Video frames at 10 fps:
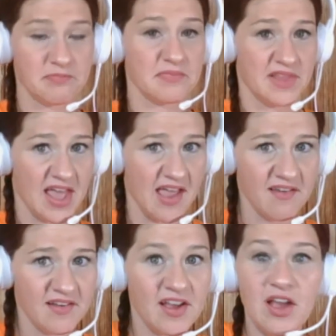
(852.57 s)
Okay,
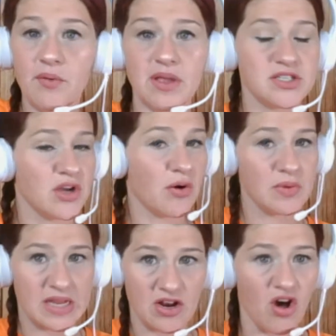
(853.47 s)
we don't
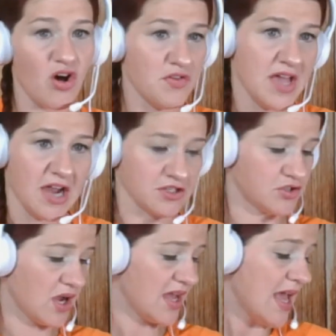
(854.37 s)
need all the
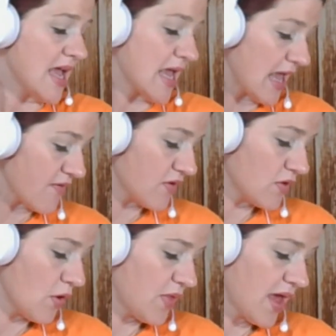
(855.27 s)
extra. Even
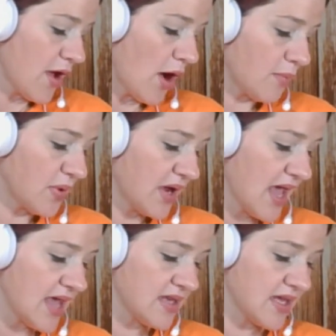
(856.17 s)
though they
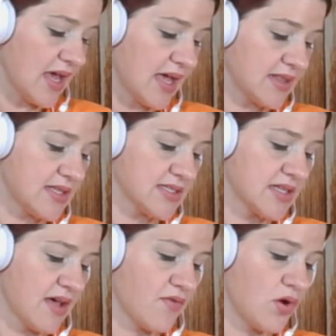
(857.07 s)
comprehend it at this
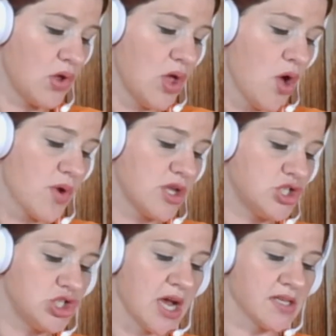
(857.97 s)
level, we
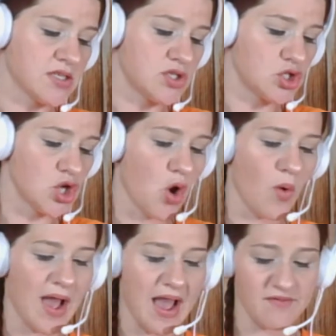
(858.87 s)
just don't
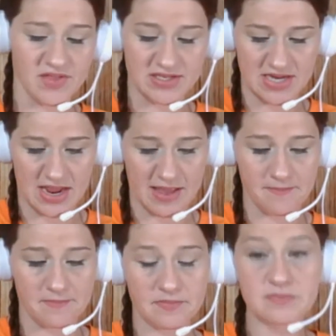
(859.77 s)
have the time
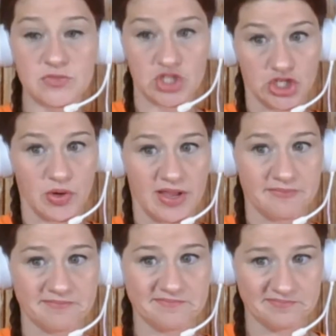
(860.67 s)
to do it.
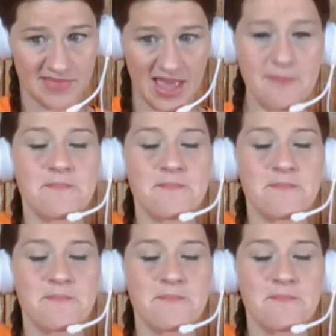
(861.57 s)
Okay?